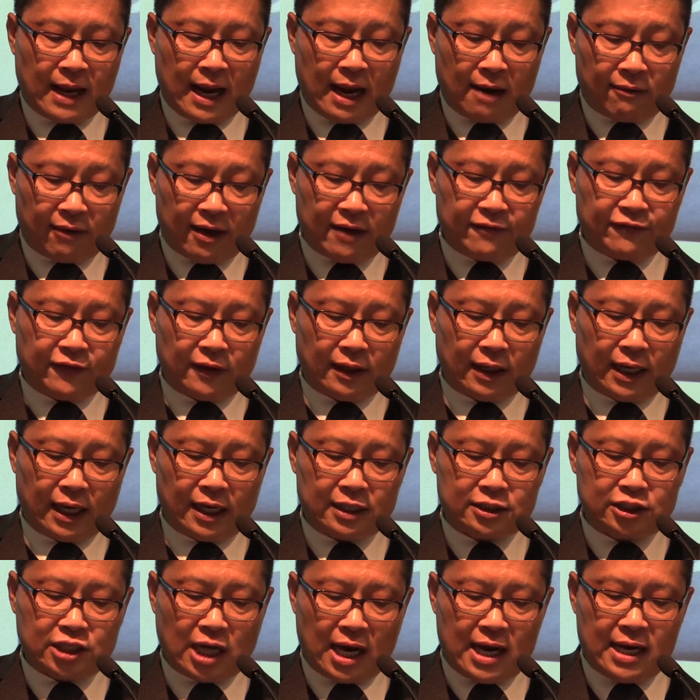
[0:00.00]
However,
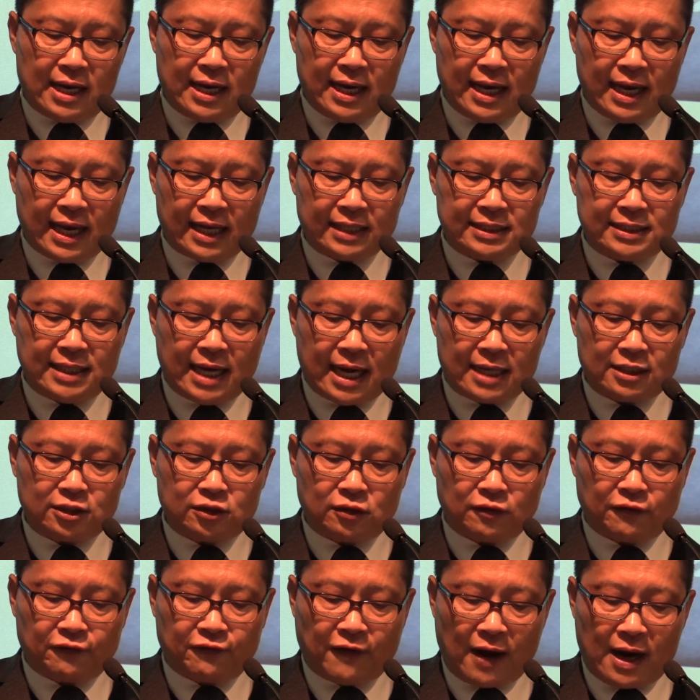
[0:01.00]
as China had
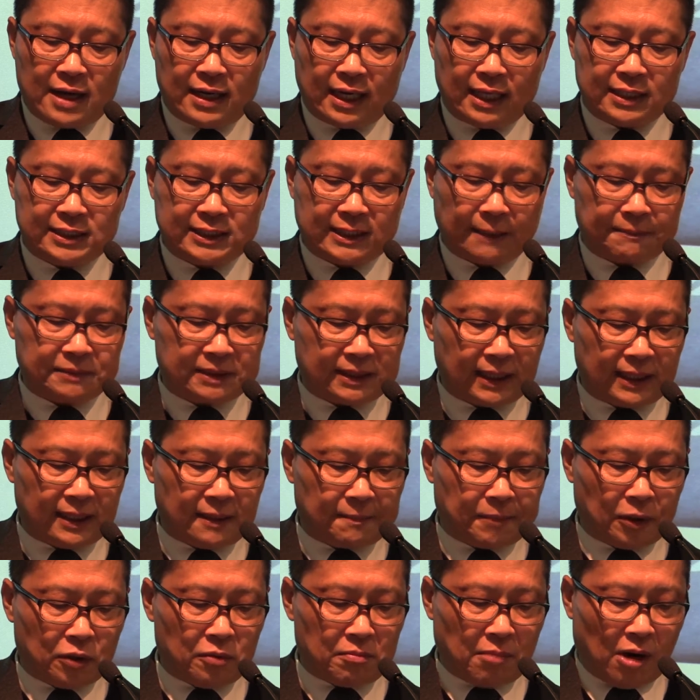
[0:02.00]
yet to find a
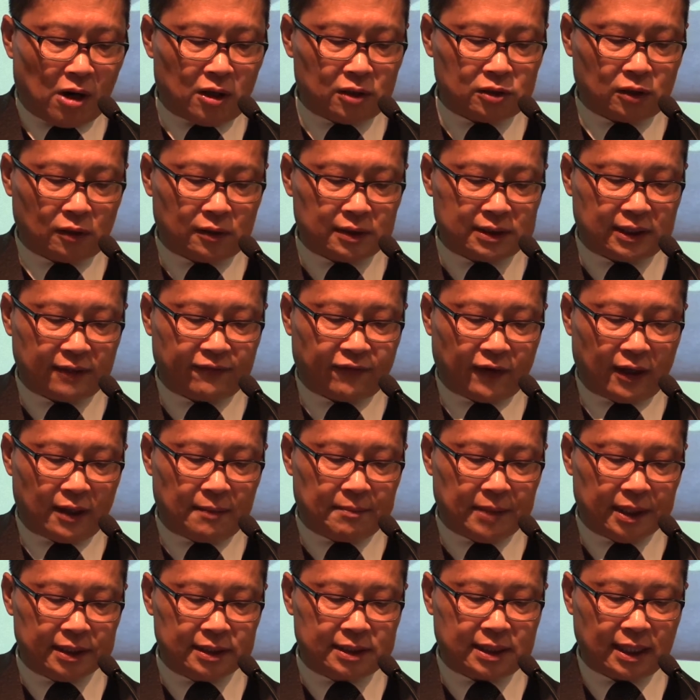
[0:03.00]
sustainable model of
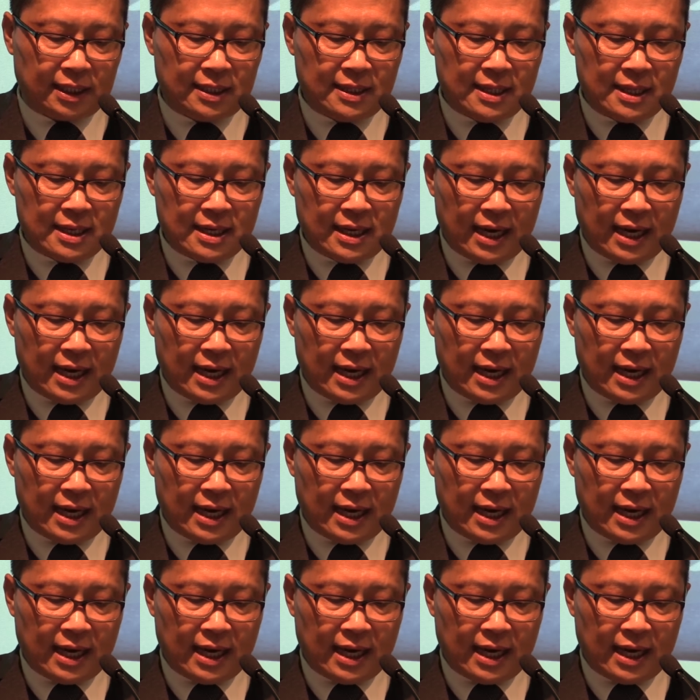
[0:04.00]
development,